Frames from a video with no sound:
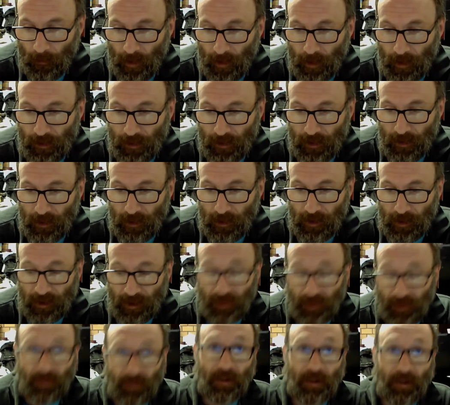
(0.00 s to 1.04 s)
and uh,
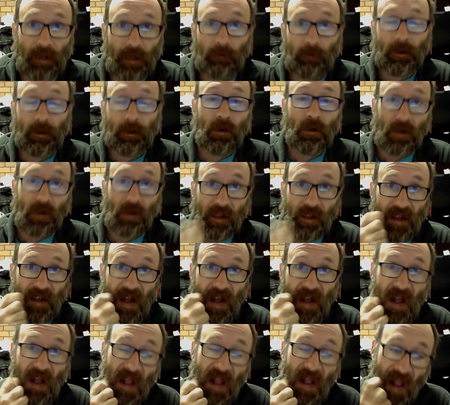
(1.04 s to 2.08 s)
in theory, I
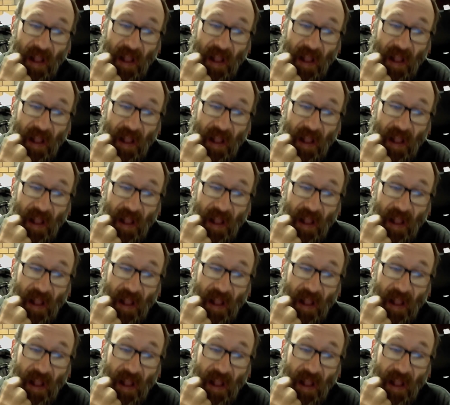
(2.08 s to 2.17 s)
uh,